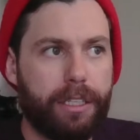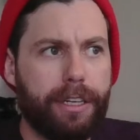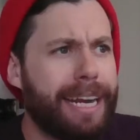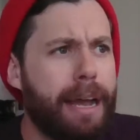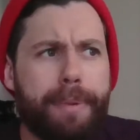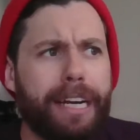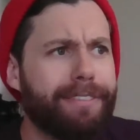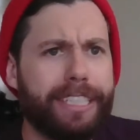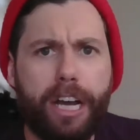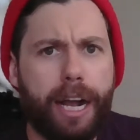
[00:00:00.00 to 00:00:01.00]
and I'm not
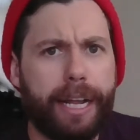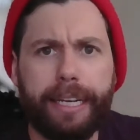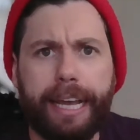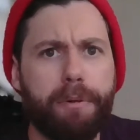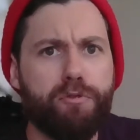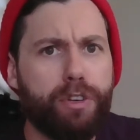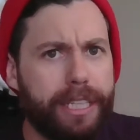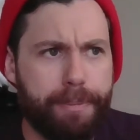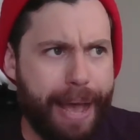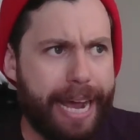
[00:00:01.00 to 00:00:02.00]
even talking like
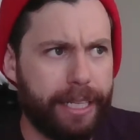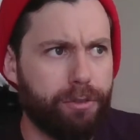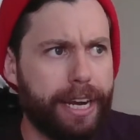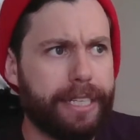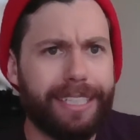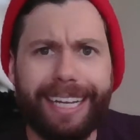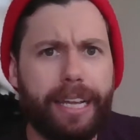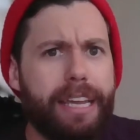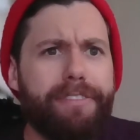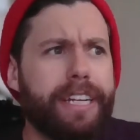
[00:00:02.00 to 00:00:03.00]
really badly rigged, like
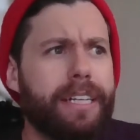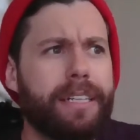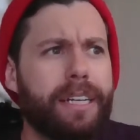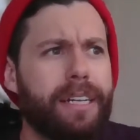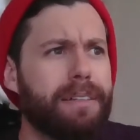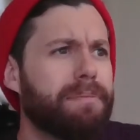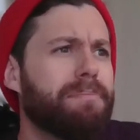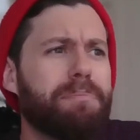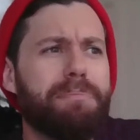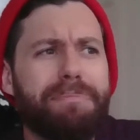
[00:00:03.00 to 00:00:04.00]
even,
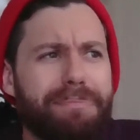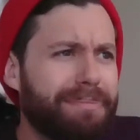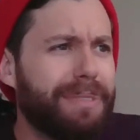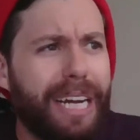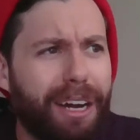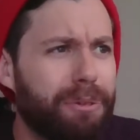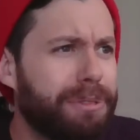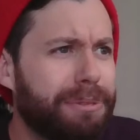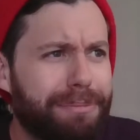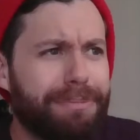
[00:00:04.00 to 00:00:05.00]

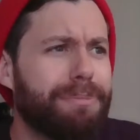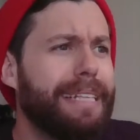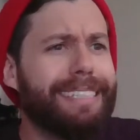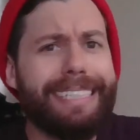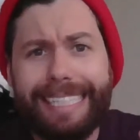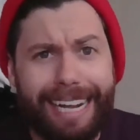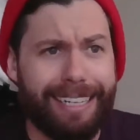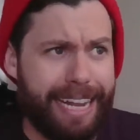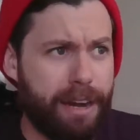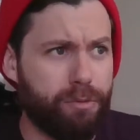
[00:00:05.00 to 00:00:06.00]
6 out
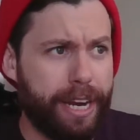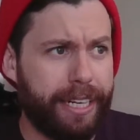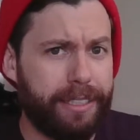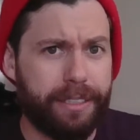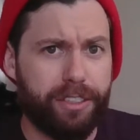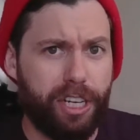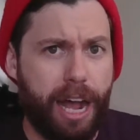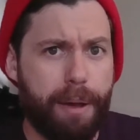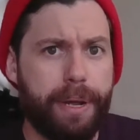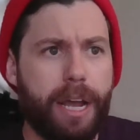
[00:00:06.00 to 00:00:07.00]
of 10 rigged
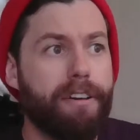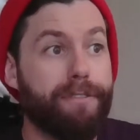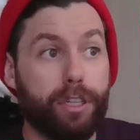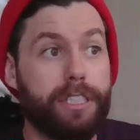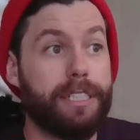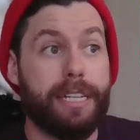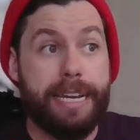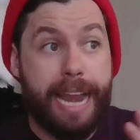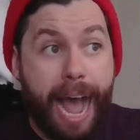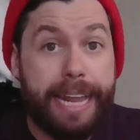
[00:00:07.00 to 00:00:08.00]
job versus
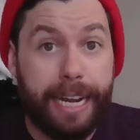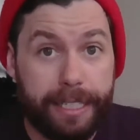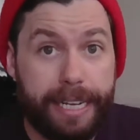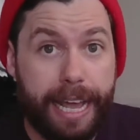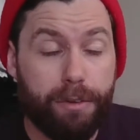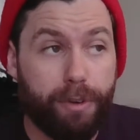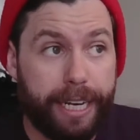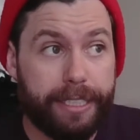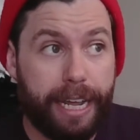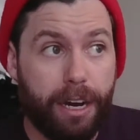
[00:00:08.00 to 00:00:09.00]
9 out of 10
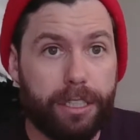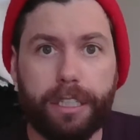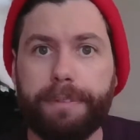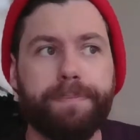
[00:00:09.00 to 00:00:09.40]
rigged character,